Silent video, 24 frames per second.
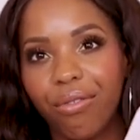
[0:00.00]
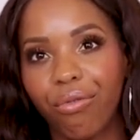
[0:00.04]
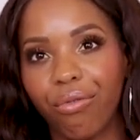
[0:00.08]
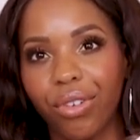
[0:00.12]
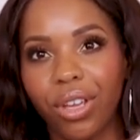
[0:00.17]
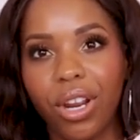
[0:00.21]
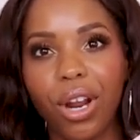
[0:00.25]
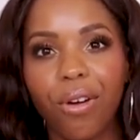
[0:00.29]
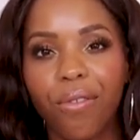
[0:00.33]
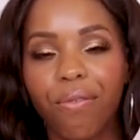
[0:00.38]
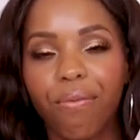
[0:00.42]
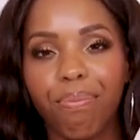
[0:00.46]
you
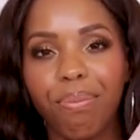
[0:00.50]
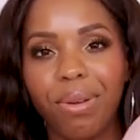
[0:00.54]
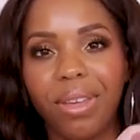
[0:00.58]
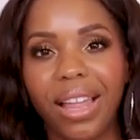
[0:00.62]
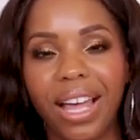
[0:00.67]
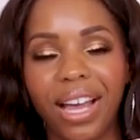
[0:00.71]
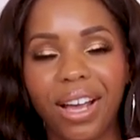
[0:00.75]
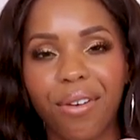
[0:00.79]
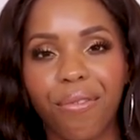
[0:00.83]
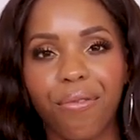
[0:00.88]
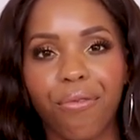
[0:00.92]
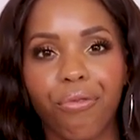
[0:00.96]
know, be
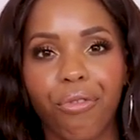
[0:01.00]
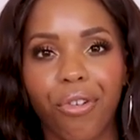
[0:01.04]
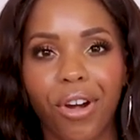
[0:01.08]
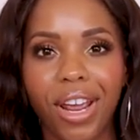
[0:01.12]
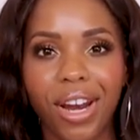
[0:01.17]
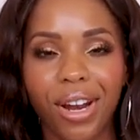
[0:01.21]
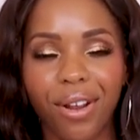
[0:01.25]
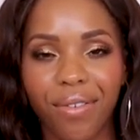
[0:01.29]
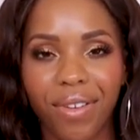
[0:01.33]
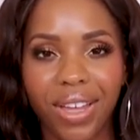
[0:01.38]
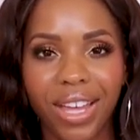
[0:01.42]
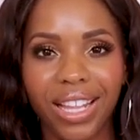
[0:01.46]
like afraid
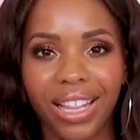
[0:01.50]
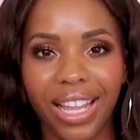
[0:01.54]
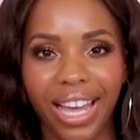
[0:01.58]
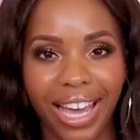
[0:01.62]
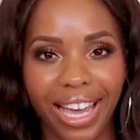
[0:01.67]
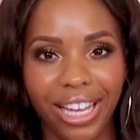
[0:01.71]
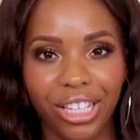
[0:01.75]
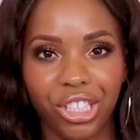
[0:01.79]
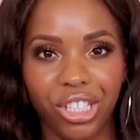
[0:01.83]
of it. Like it